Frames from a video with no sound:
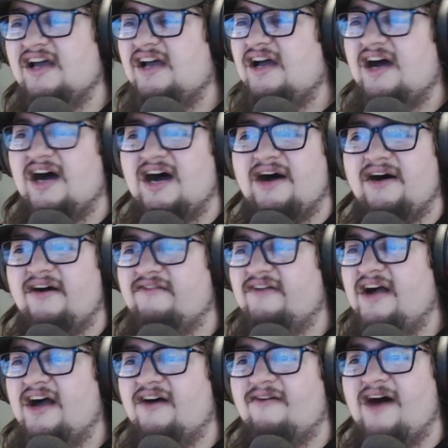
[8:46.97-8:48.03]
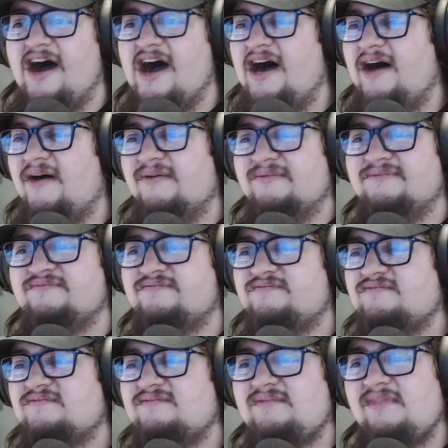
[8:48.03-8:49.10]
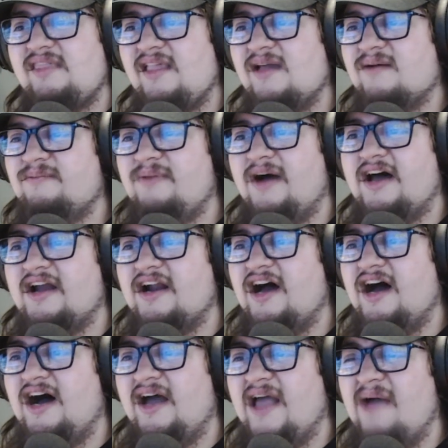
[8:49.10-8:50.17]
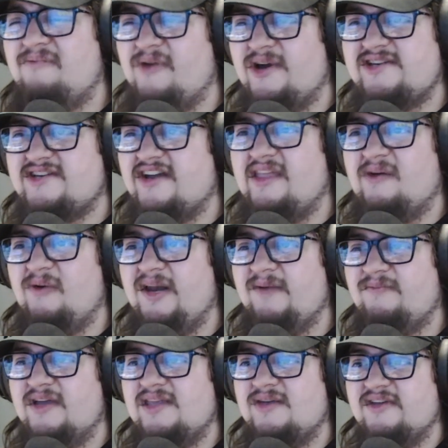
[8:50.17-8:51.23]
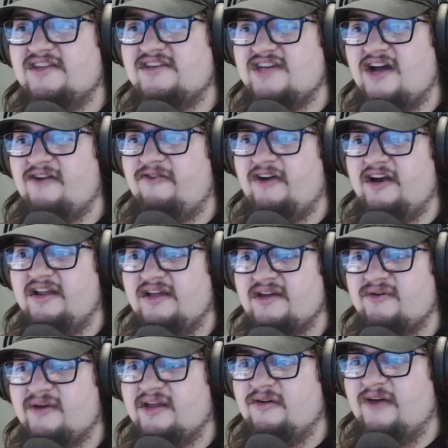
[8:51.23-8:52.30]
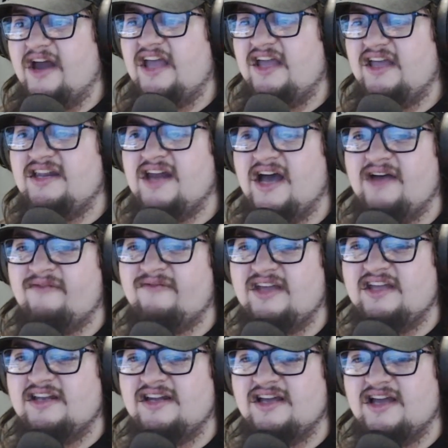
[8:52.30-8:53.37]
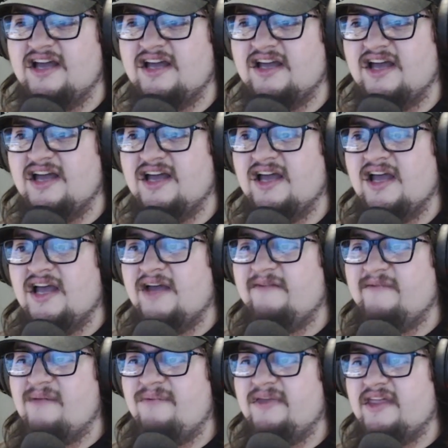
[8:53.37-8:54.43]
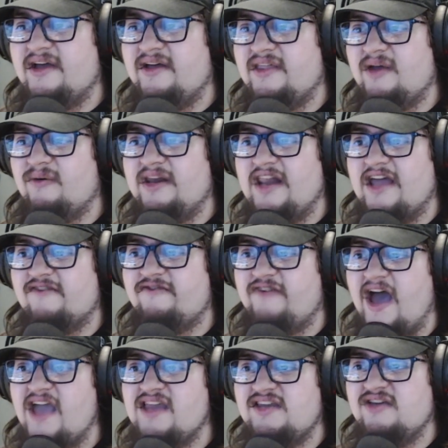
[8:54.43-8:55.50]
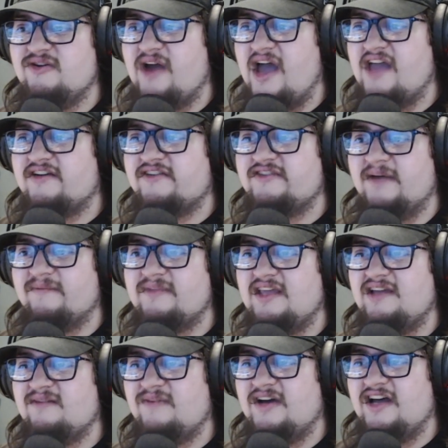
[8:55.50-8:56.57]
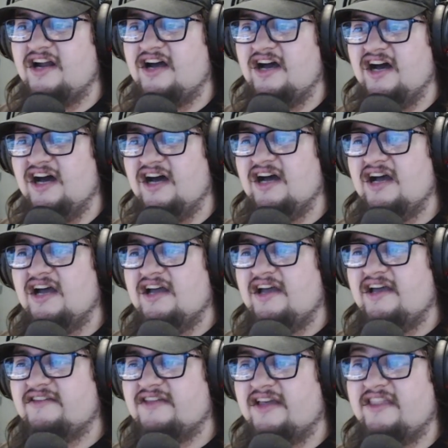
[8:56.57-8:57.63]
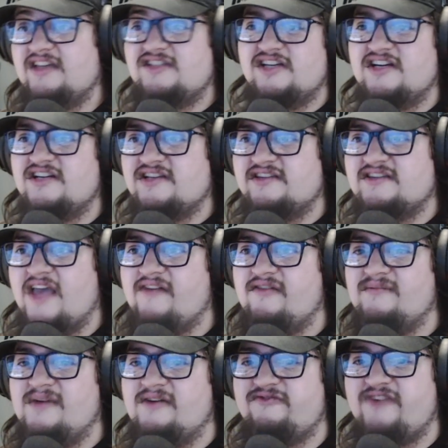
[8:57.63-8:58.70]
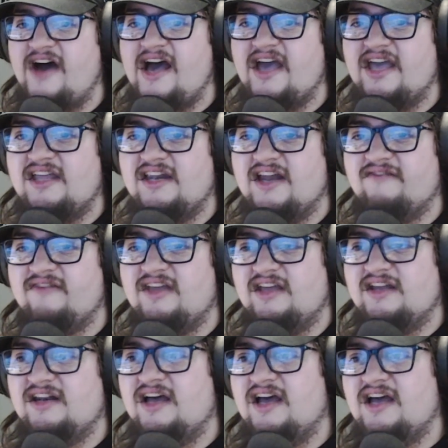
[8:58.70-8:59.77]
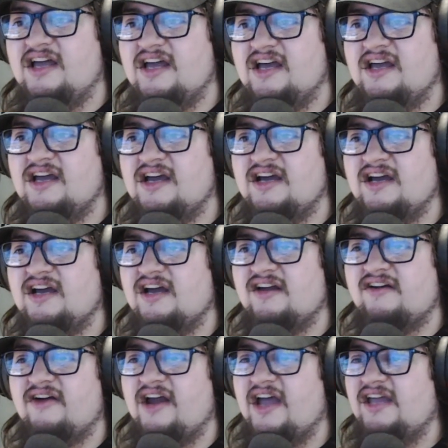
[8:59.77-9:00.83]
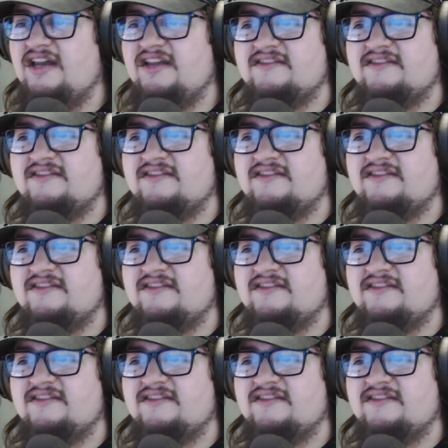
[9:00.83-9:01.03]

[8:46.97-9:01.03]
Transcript: Oh man, wow. But I'm pretty sure they wouldn't put you in jail for littering, right? I mean, maybe they would like fine you, right, or something. But it's like they should have just gave him a fine. I mean, right?